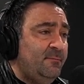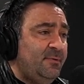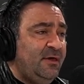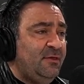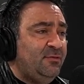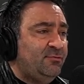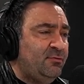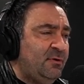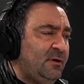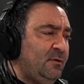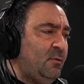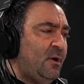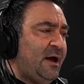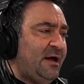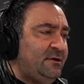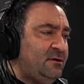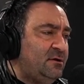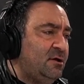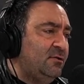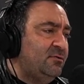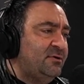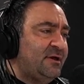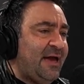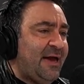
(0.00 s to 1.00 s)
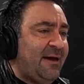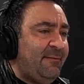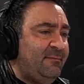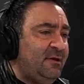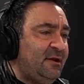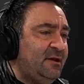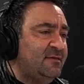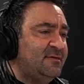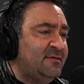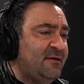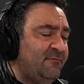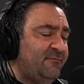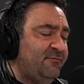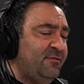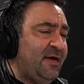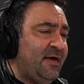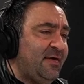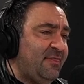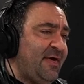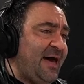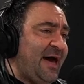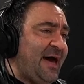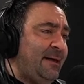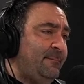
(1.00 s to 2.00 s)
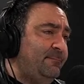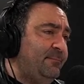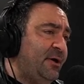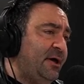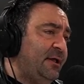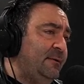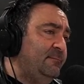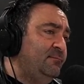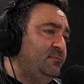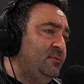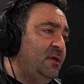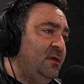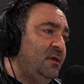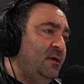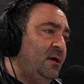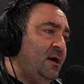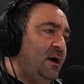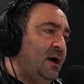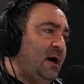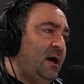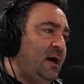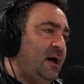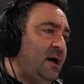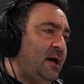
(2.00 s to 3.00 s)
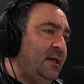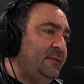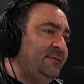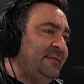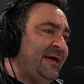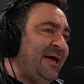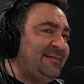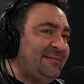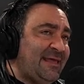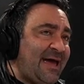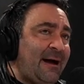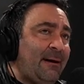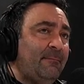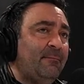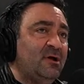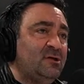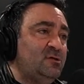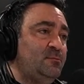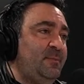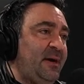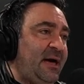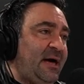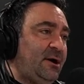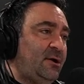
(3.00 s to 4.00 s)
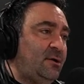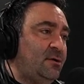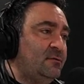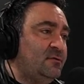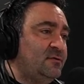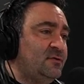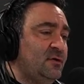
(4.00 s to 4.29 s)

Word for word: P3 wide color gamut and stuff like that, but uh, not that much better.